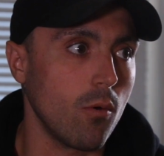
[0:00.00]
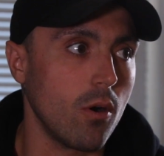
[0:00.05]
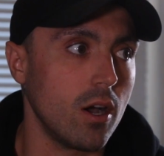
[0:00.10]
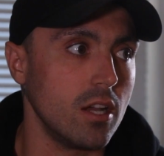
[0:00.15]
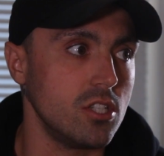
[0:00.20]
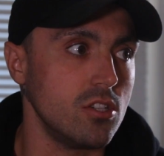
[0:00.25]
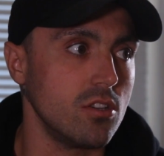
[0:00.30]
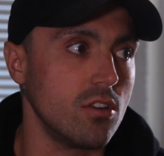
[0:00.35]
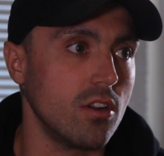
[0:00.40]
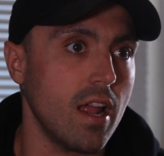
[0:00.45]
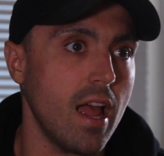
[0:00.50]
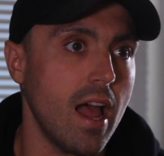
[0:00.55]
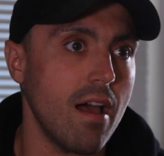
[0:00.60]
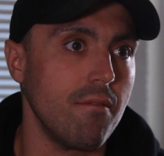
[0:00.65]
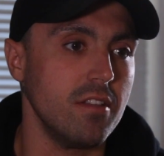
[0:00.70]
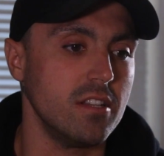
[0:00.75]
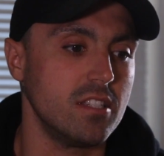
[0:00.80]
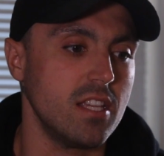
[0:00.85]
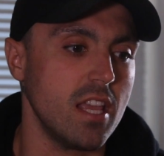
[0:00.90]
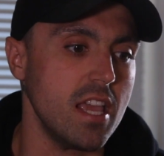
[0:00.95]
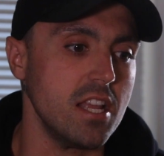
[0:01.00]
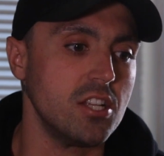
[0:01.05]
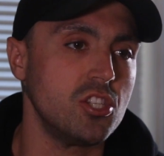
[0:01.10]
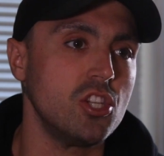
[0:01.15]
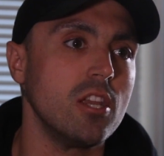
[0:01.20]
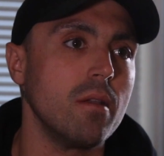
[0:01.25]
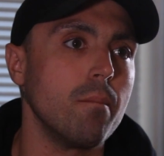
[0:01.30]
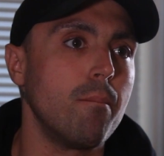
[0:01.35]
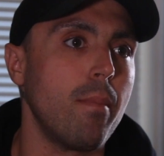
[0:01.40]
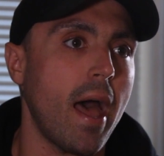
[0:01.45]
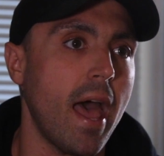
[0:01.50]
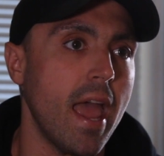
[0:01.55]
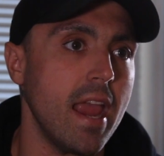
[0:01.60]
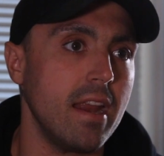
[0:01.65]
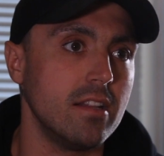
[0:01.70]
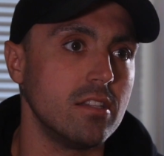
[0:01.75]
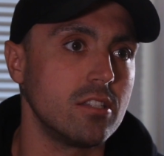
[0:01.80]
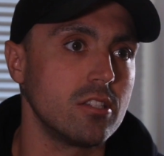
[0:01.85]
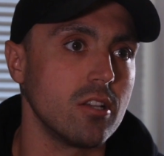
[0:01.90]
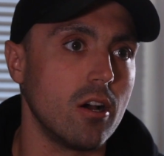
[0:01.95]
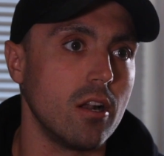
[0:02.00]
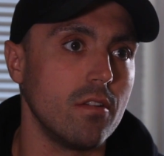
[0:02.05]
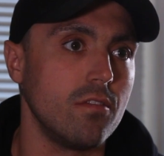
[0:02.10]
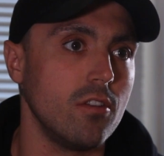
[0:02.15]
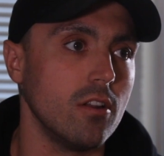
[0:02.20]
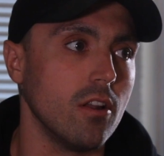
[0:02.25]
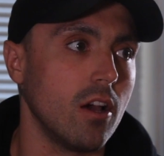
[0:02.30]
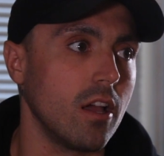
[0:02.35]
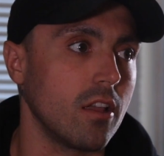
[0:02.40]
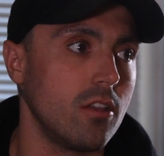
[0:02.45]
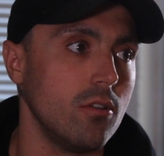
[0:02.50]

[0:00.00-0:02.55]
Otherwise, you're going to have this itching pain inside of you,